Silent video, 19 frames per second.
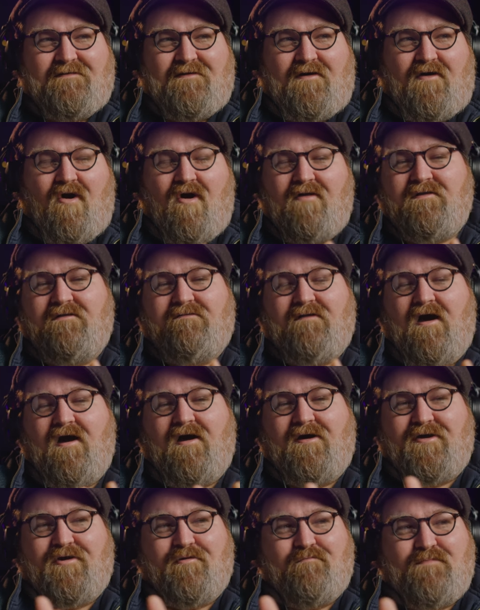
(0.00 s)
all
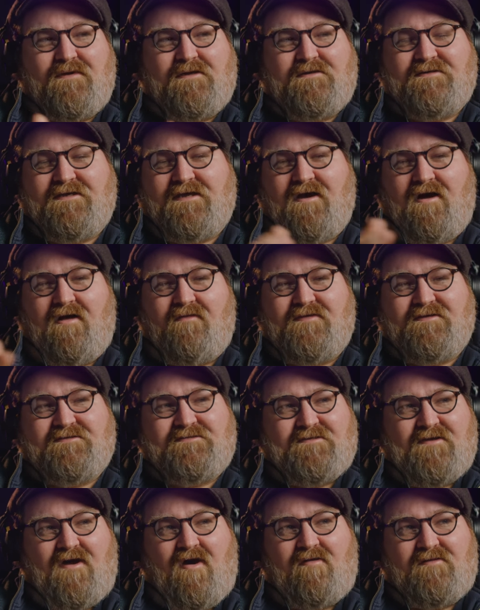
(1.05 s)
along, you're building all
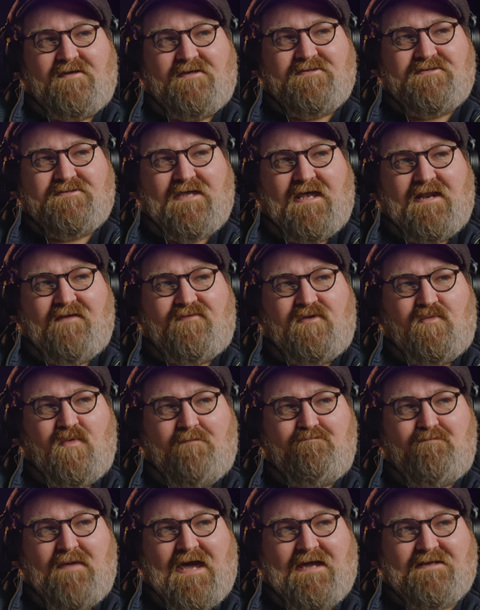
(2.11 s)
this knowledge that if you
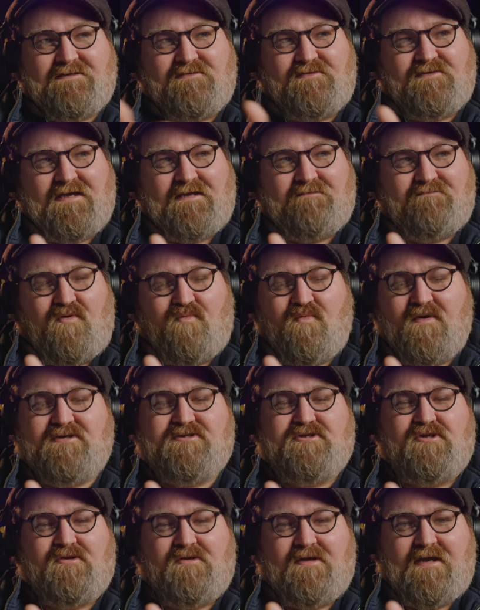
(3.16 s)
went back to that
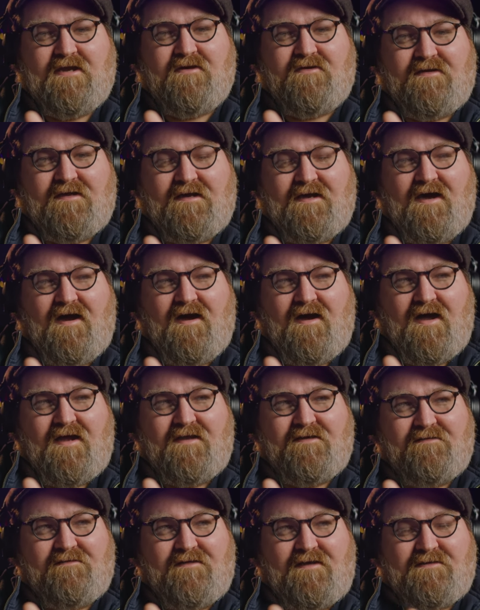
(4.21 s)
original gear you
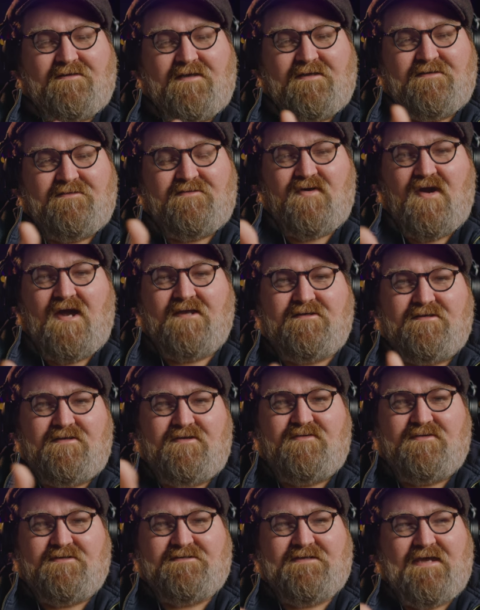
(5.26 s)
got and then tried to
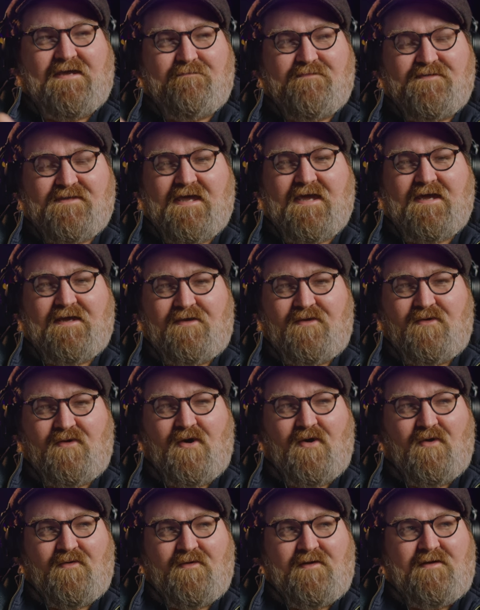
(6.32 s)
do the same thing, you
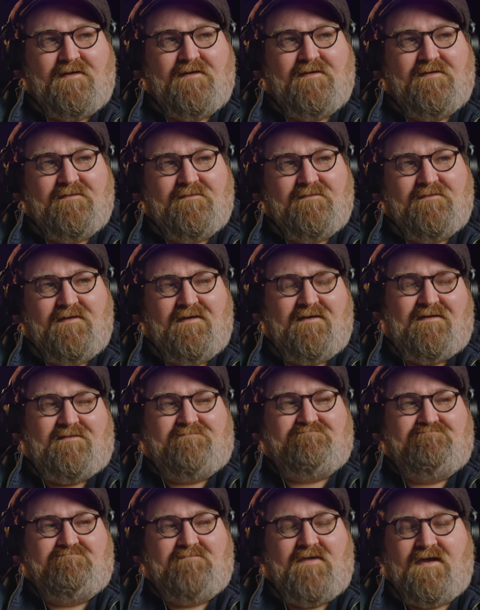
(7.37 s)
go, huh,
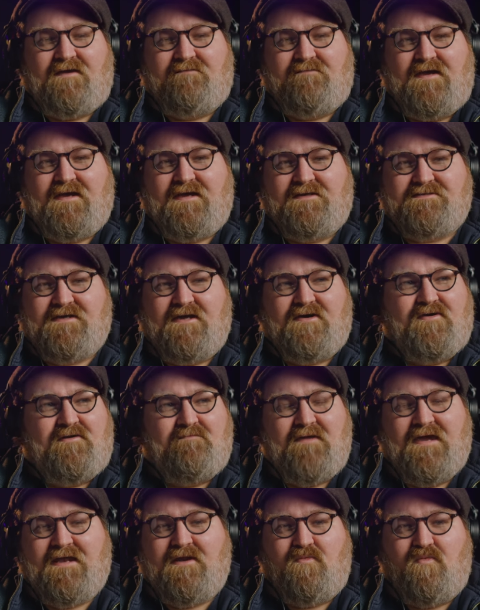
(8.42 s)
I guess I could have
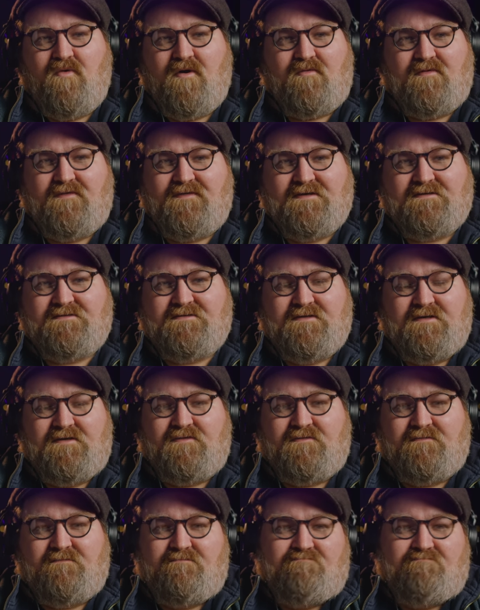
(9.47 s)
made it work with this too.